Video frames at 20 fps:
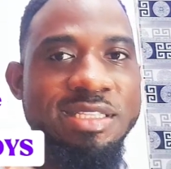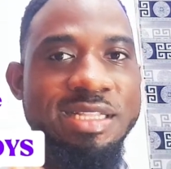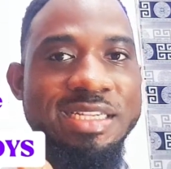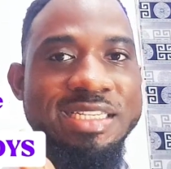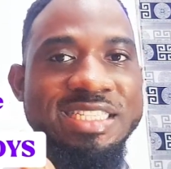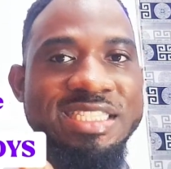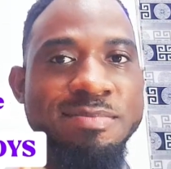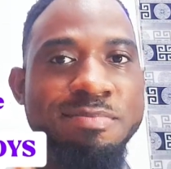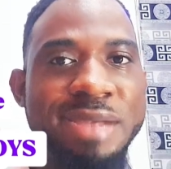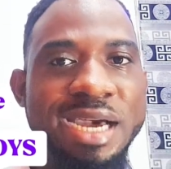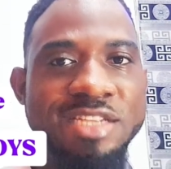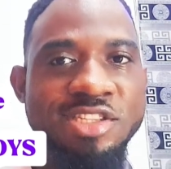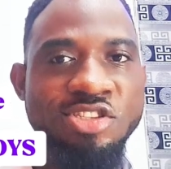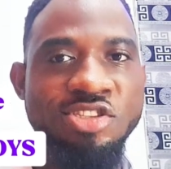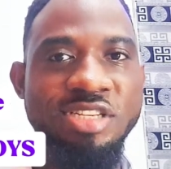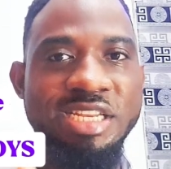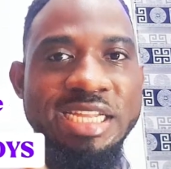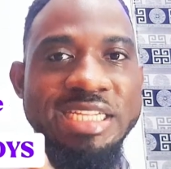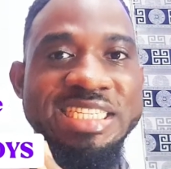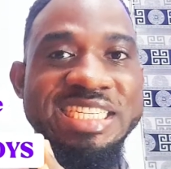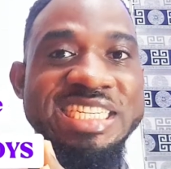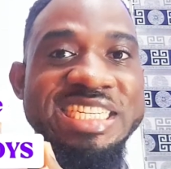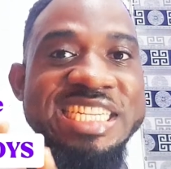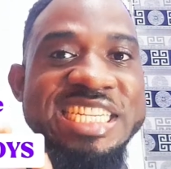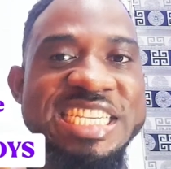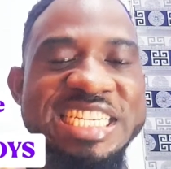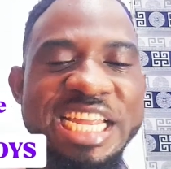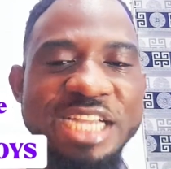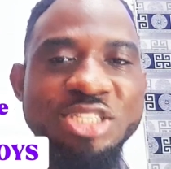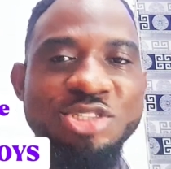the smart student
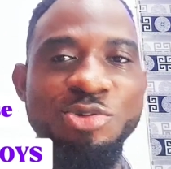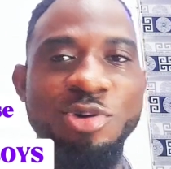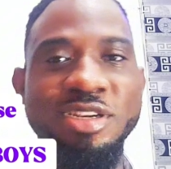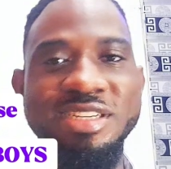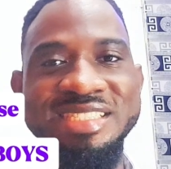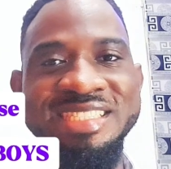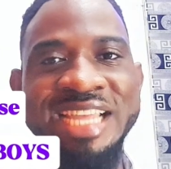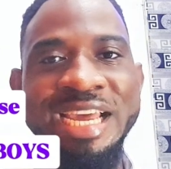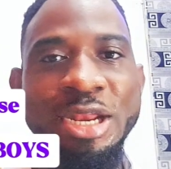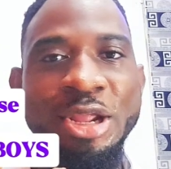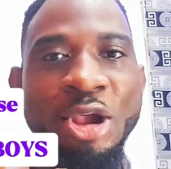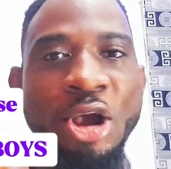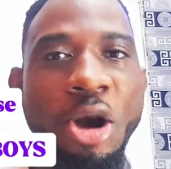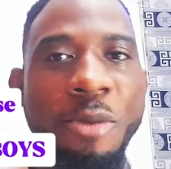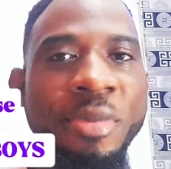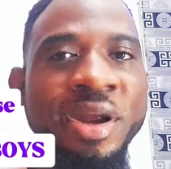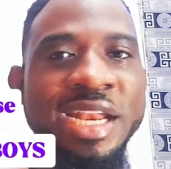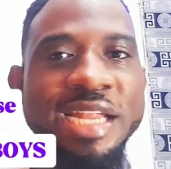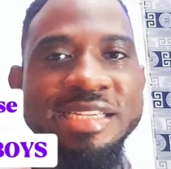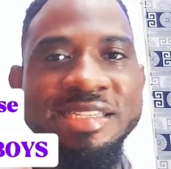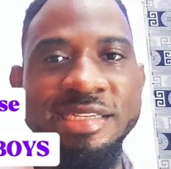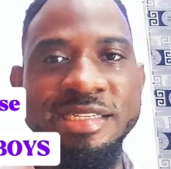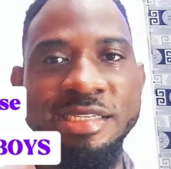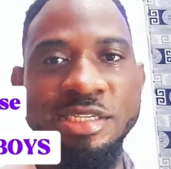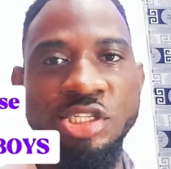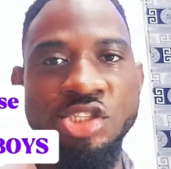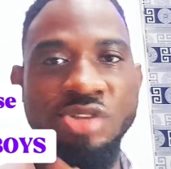needed to understand common SAT